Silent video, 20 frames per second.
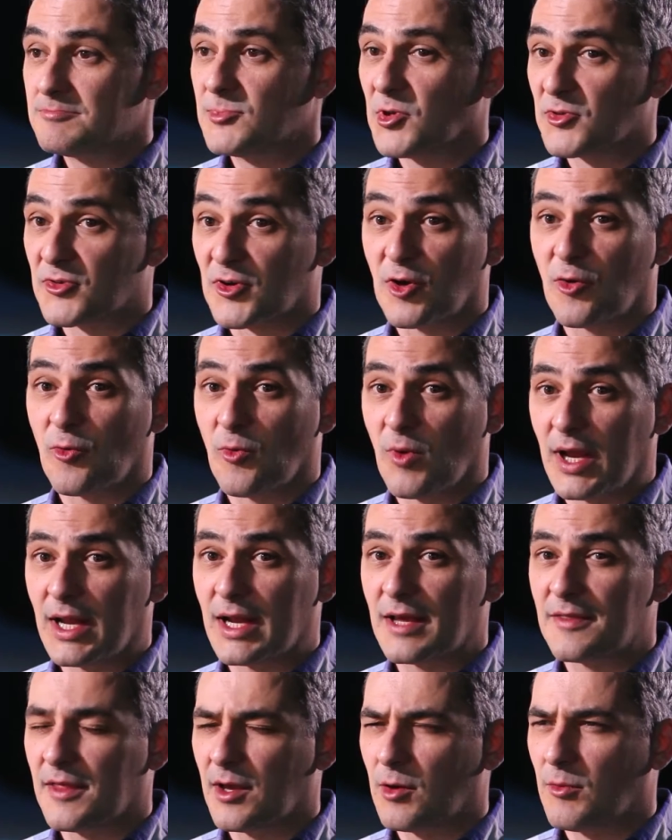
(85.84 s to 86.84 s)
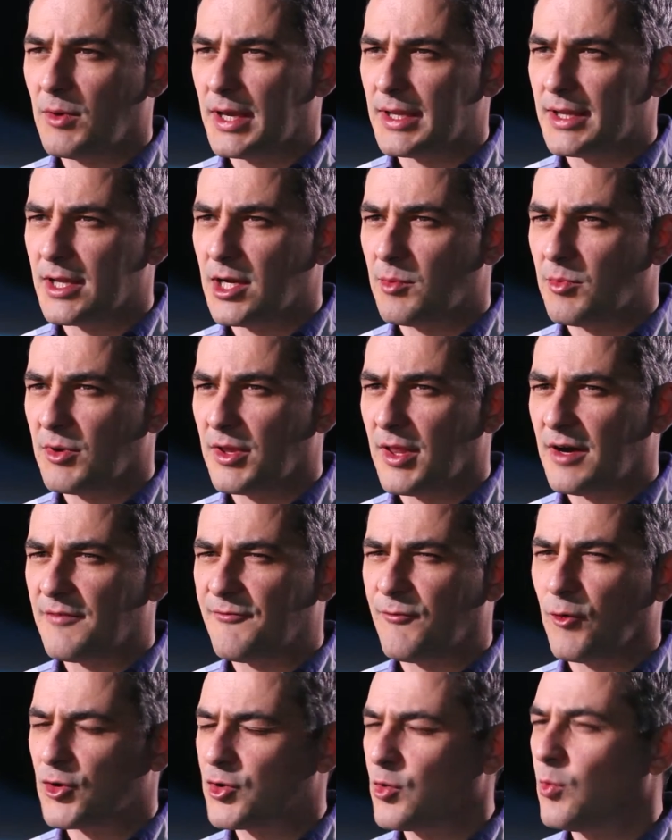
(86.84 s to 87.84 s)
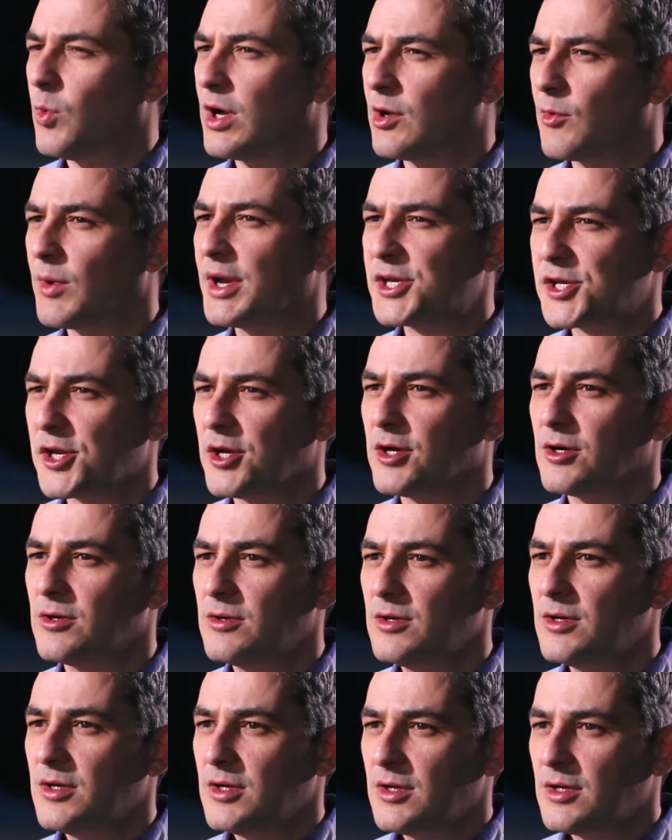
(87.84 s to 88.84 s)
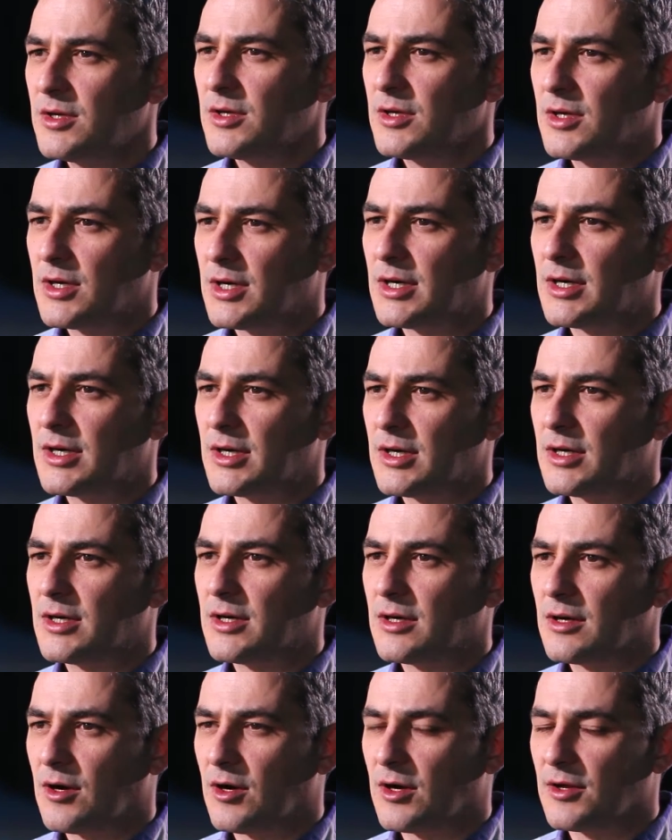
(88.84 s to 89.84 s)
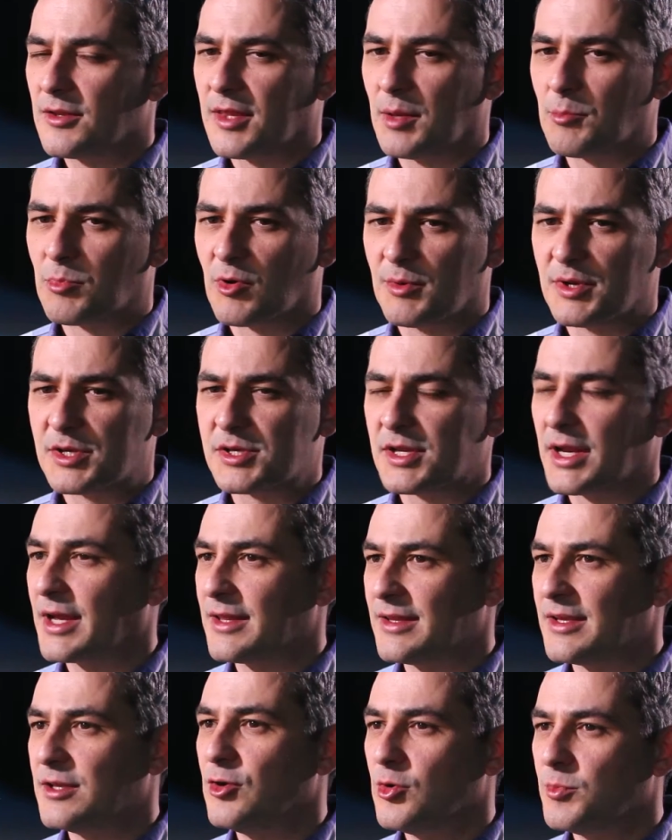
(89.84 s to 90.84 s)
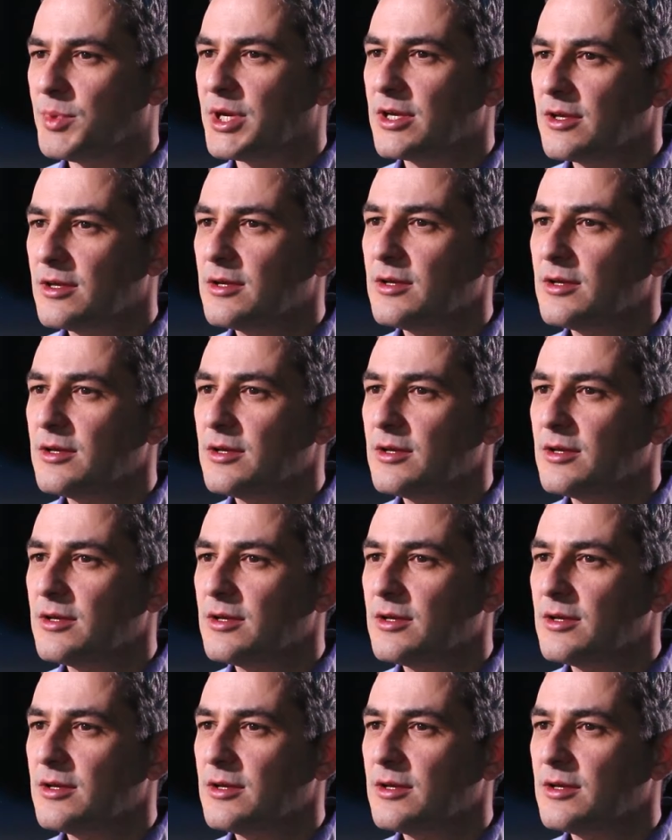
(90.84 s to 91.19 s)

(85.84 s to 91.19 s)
Those are great. I think we ended up with a 4-to-1 ratio on thin provisioning and deduping.